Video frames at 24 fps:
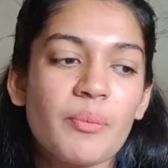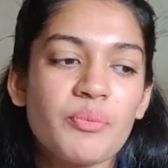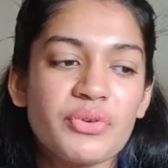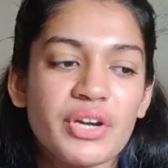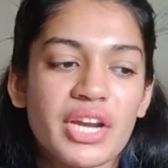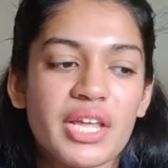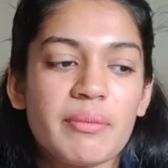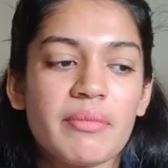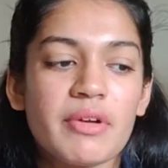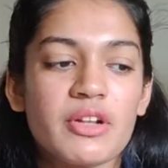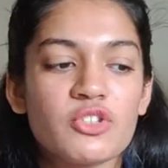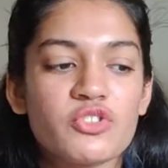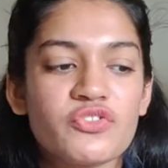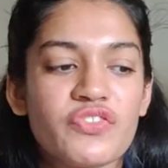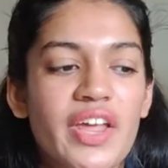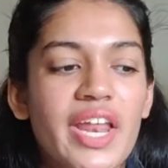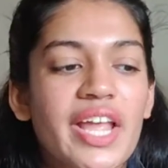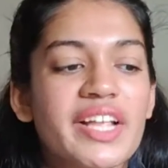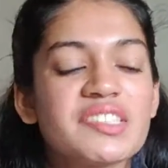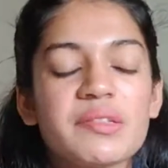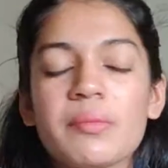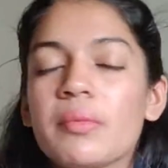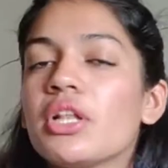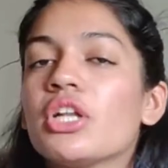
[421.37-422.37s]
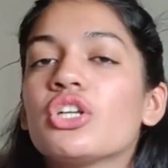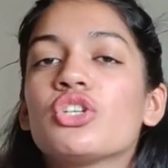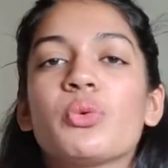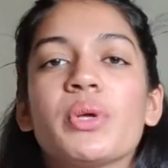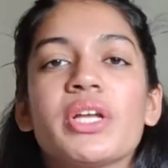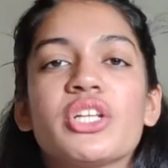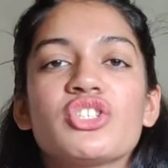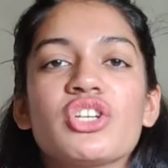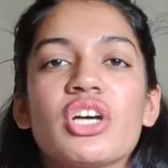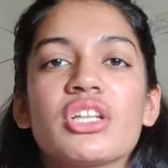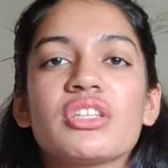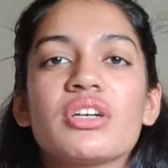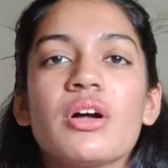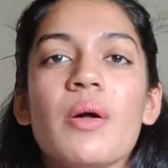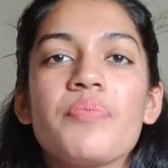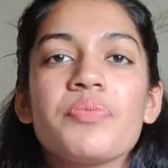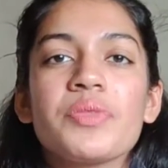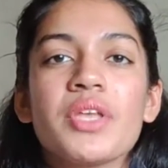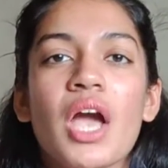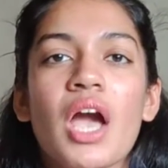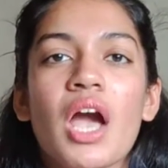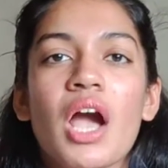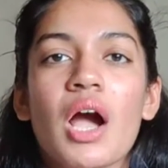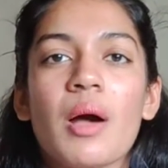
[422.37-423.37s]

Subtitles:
pretty much very similar to each other.